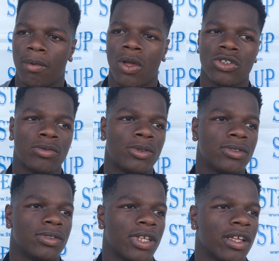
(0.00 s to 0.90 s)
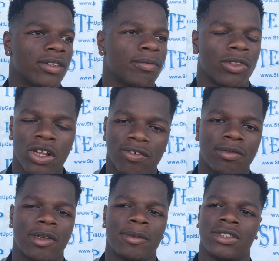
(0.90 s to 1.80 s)
I'm coachable. I learn
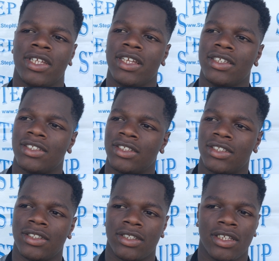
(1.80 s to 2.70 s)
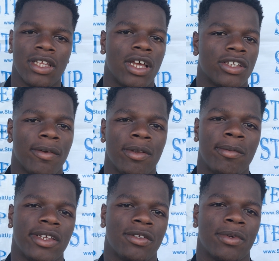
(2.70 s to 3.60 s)
from my mistakes and try to be the
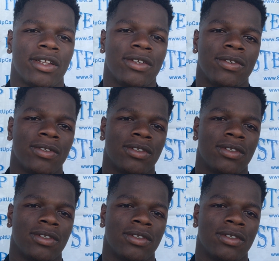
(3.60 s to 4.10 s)
best at what I do.